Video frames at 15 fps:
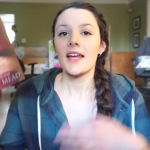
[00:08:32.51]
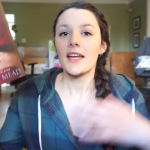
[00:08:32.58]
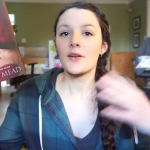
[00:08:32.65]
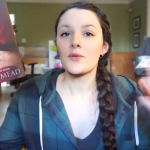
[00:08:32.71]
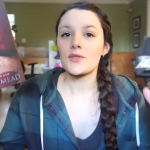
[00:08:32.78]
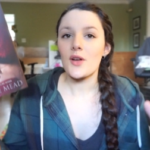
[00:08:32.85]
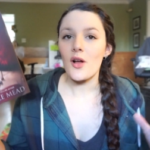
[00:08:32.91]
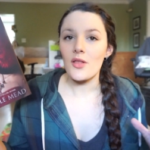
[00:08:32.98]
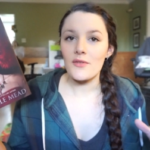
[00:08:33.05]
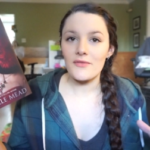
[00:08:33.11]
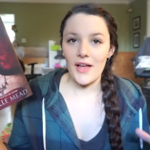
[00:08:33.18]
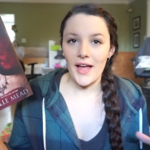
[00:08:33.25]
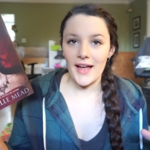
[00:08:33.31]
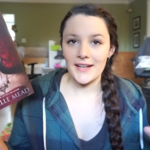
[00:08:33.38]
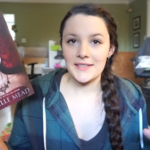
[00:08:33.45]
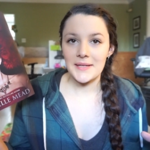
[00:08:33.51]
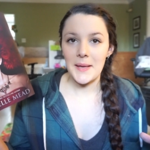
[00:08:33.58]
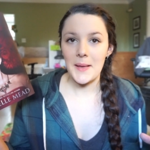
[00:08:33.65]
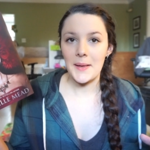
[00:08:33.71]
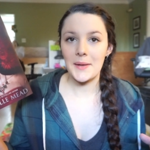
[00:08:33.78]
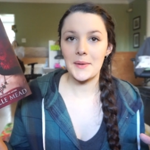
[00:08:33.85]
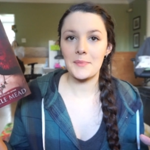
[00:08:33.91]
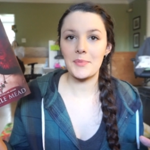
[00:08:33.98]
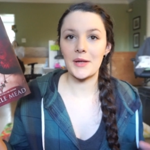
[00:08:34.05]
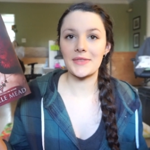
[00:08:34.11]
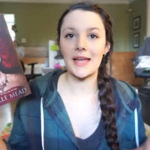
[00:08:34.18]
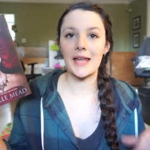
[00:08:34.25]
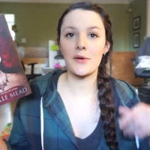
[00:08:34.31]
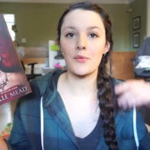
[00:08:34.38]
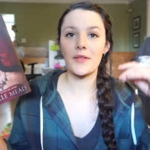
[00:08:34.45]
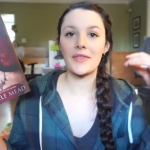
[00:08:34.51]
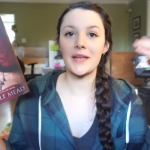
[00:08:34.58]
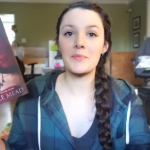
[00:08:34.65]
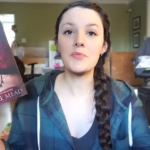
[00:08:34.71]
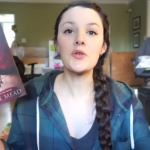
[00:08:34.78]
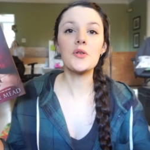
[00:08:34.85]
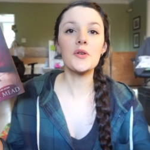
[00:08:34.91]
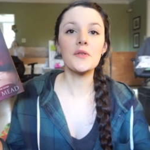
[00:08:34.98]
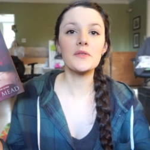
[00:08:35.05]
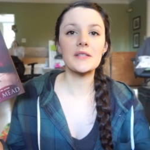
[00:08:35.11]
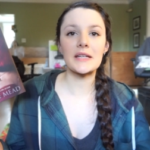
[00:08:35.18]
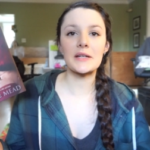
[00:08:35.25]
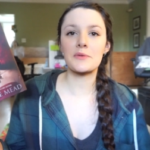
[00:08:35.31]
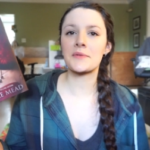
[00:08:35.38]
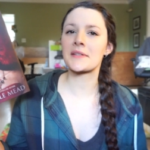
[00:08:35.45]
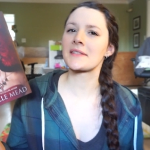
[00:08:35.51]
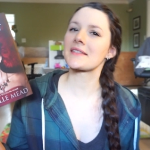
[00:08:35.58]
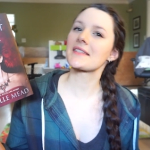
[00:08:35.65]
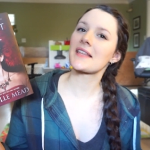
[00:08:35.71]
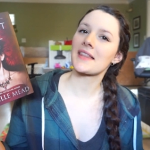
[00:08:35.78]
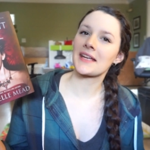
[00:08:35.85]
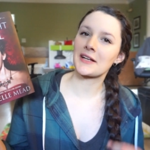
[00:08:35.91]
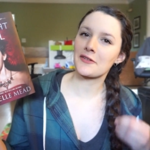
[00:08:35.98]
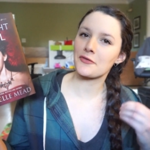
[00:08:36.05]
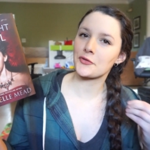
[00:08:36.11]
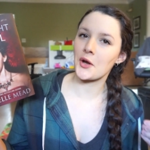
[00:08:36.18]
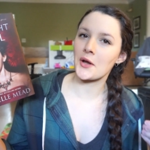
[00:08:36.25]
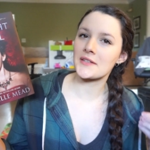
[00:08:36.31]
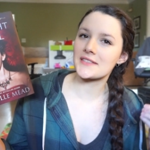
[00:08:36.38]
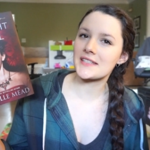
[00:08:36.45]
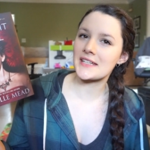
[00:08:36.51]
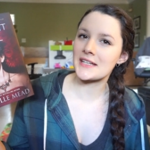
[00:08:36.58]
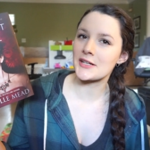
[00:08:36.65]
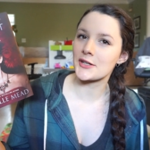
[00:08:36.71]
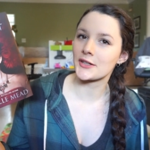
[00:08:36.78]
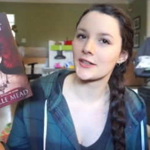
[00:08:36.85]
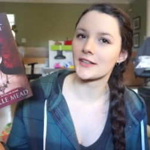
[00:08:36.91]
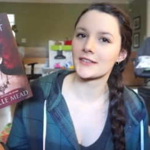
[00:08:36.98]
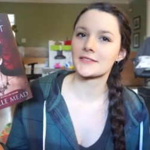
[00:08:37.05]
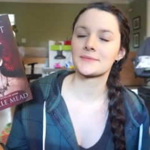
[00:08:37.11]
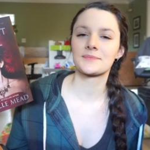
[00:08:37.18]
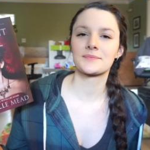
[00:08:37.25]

it was all of that. But then when they moved, it was like frontier